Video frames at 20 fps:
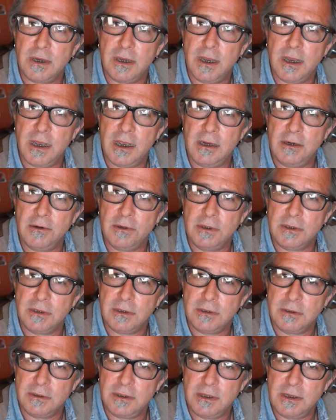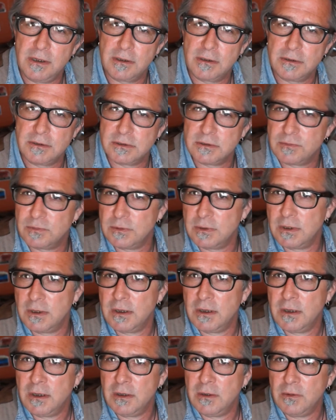higher end thinkers
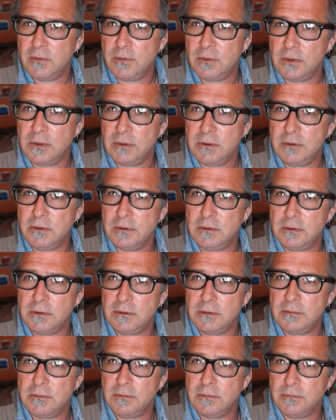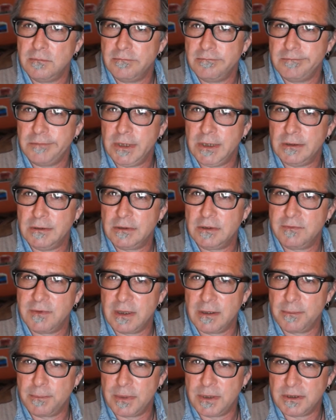would
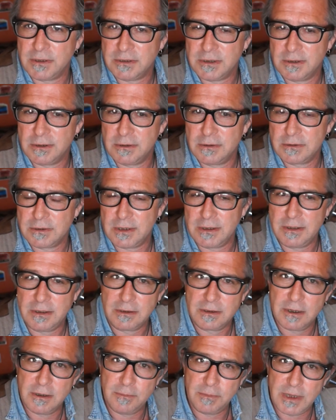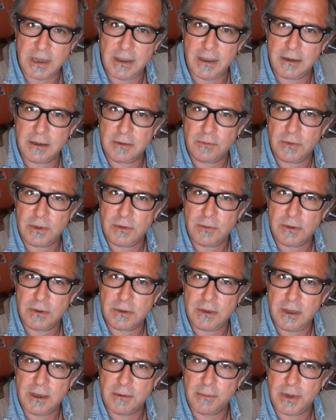develop their shows and then come down, and we would
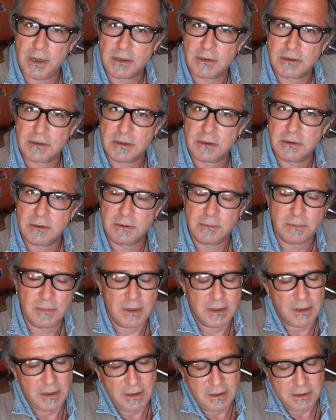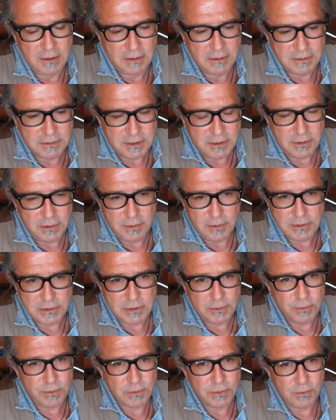help execute them. So it was
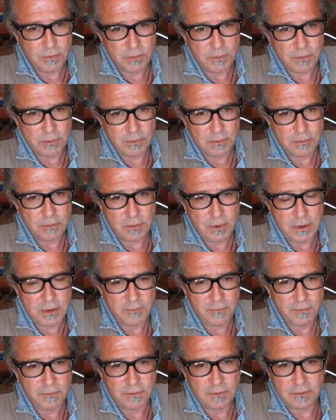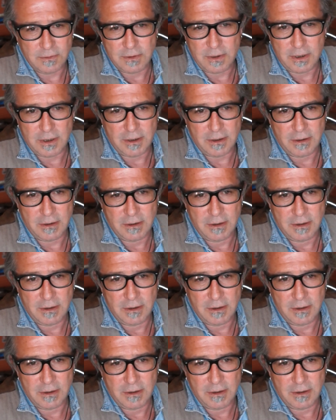a wonderful